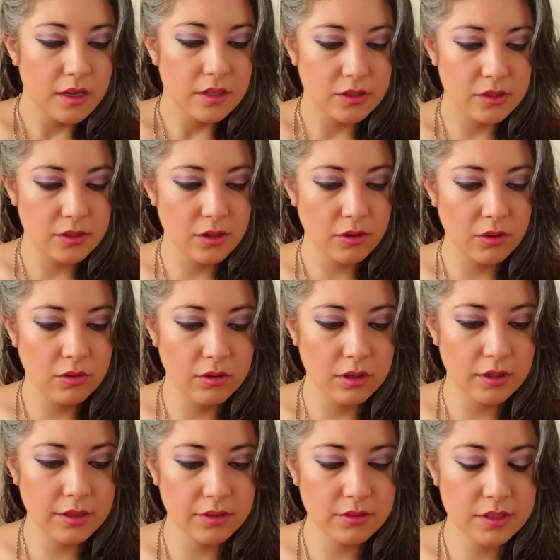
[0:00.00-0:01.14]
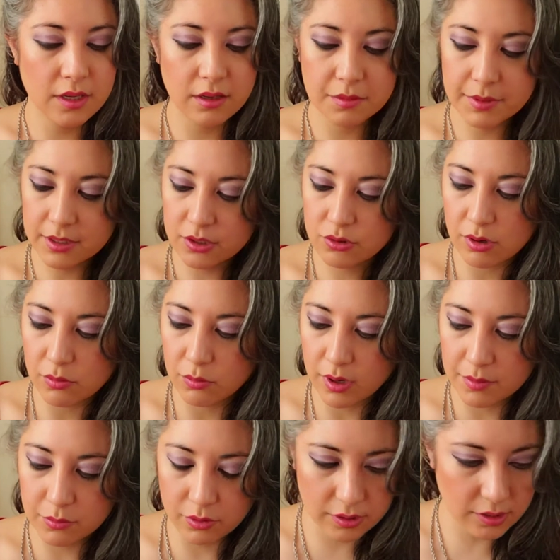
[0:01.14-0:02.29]
So they're telling me to draw
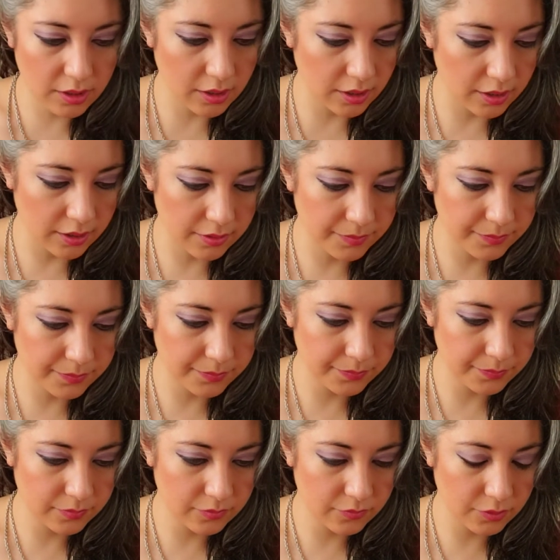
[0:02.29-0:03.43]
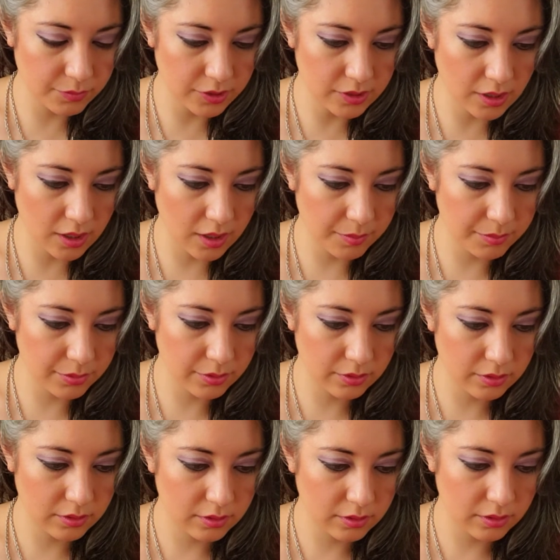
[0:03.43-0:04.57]
one more card from the top.
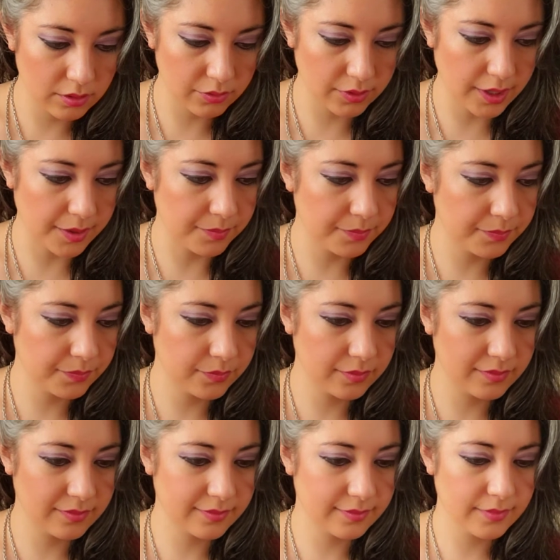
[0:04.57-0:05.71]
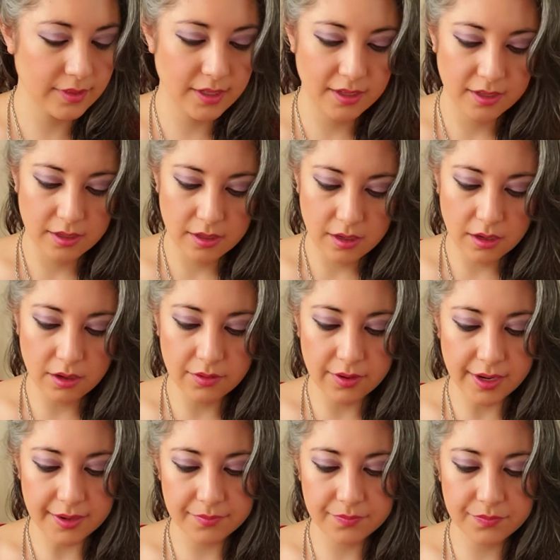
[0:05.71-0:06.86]
Okay. All
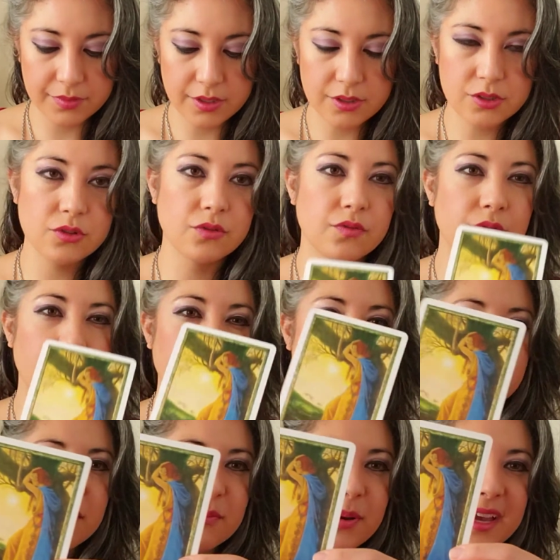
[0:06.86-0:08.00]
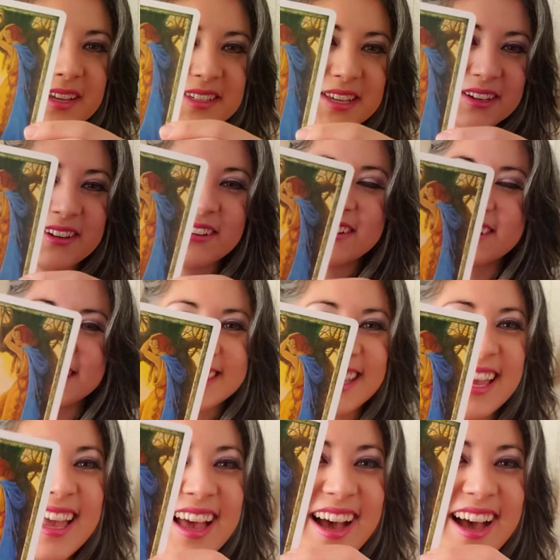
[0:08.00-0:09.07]
right. So Five of Pentacles.